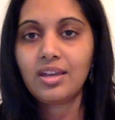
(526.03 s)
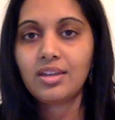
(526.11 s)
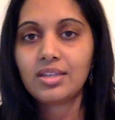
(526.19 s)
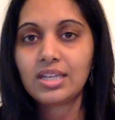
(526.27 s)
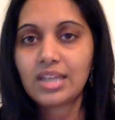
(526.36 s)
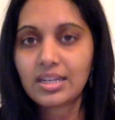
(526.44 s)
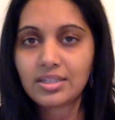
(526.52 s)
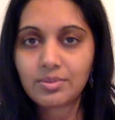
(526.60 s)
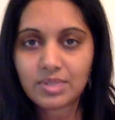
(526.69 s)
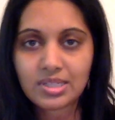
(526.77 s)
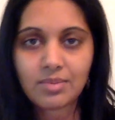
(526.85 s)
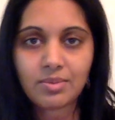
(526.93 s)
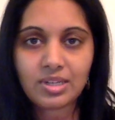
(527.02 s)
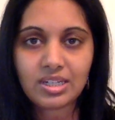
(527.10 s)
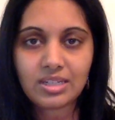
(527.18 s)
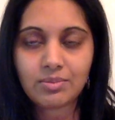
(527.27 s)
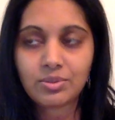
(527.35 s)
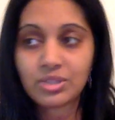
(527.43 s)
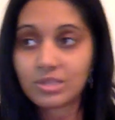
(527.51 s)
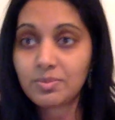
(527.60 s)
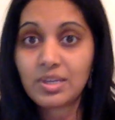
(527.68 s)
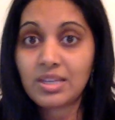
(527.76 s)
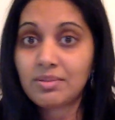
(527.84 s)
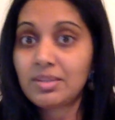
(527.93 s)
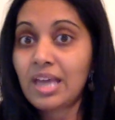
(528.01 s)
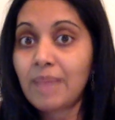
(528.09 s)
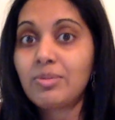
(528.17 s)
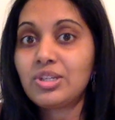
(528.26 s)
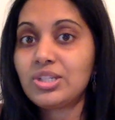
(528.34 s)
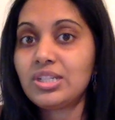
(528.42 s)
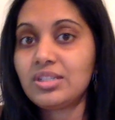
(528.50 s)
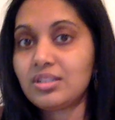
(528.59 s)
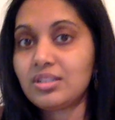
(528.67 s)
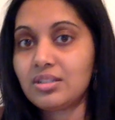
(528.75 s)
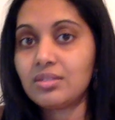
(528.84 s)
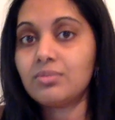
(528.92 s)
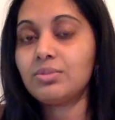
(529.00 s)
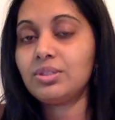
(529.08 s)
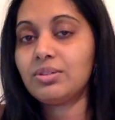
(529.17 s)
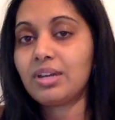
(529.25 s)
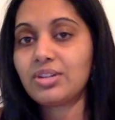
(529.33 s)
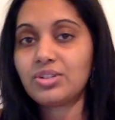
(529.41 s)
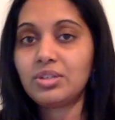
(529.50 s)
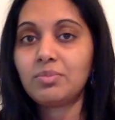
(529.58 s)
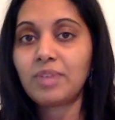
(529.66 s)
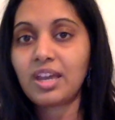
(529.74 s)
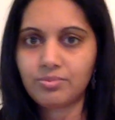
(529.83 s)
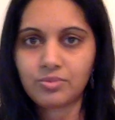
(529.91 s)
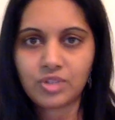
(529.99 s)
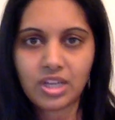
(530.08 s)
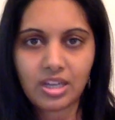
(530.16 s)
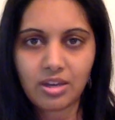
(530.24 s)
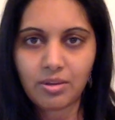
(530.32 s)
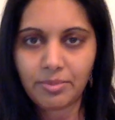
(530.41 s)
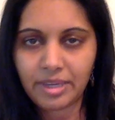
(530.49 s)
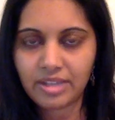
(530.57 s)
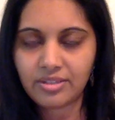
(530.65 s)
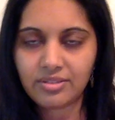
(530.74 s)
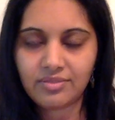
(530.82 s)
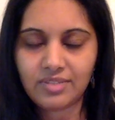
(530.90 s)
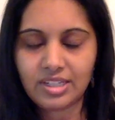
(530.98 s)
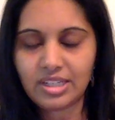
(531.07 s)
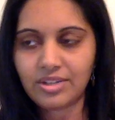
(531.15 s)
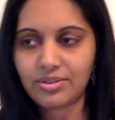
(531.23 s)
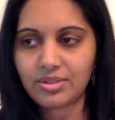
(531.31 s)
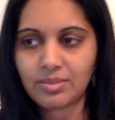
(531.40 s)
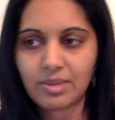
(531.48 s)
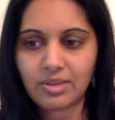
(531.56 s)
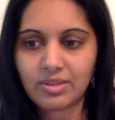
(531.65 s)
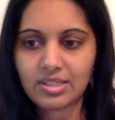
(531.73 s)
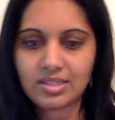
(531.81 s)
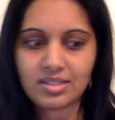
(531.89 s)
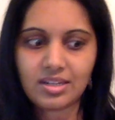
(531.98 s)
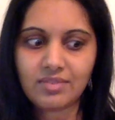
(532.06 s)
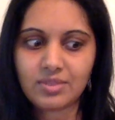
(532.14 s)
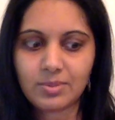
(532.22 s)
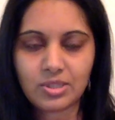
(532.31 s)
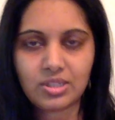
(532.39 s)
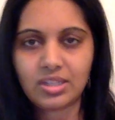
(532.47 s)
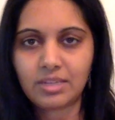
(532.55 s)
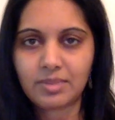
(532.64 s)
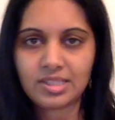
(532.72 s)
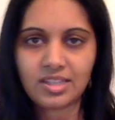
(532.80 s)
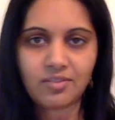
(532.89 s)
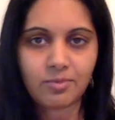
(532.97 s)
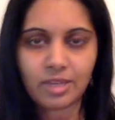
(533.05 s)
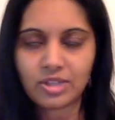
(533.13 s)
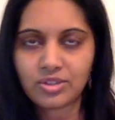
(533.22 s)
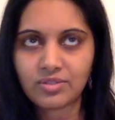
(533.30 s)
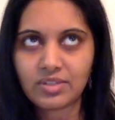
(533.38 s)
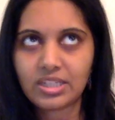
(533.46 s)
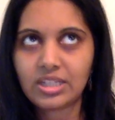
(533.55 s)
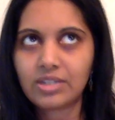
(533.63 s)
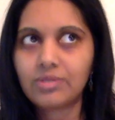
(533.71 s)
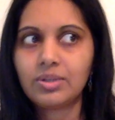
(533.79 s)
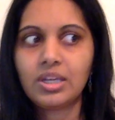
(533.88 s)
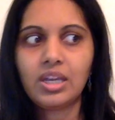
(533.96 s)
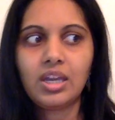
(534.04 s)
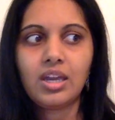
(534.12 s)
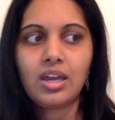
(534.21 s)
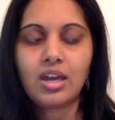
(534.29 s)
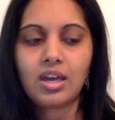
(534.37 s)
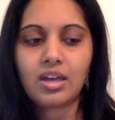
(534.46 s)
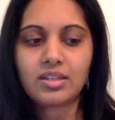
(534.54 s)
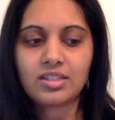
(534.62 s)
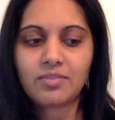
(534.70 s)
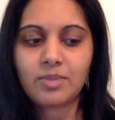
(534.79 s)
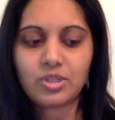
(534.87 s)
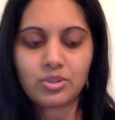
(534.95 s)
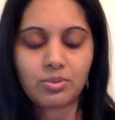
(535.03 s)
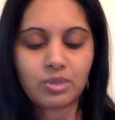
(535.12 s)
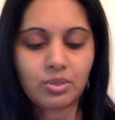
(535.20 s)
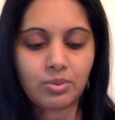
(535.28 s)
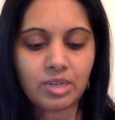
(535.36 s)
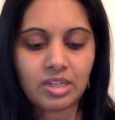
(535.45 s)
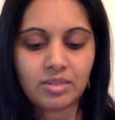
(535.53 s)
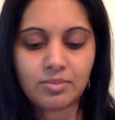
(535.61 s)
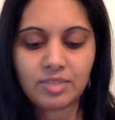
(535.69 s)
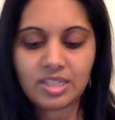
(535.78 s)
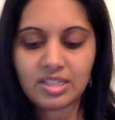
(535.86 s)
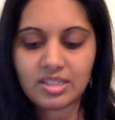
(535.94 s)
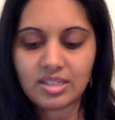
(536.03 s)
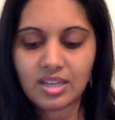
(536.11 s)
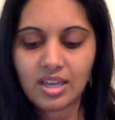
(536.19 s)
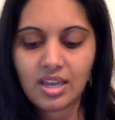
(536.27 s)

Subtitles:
connecting with somebody will just be that much easier when you're actually in bed. Check out all my other videos about this stuff, especially my self-pleasure video, Self-Pleasure 101, because